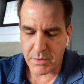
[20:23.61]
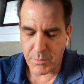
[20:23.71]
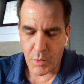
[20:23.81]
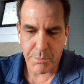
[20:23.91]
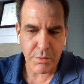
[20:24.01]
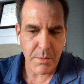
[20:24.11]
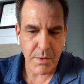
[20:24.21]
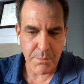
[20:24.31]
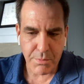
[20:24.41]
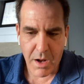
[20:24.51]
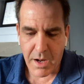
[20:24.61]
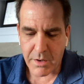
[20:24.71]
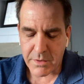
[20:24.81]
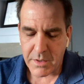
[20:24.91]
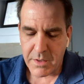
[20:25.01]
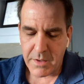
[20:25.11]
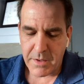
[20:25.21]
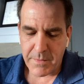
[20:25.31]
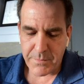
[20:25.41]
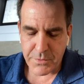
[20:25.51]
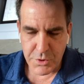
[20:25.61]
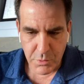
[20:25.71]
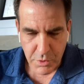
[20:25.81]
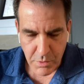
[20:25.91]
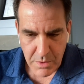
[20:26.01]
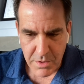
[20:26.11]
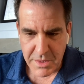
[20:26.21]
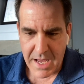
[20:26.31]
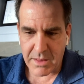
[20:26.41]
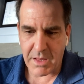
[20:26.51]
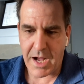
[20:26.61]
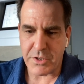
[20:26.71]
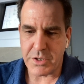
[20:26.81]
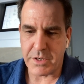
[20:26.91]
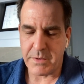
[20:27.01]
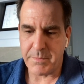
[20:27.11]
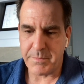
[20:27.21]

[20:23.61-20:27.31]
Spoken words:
more premium product. Do you agree with that logic?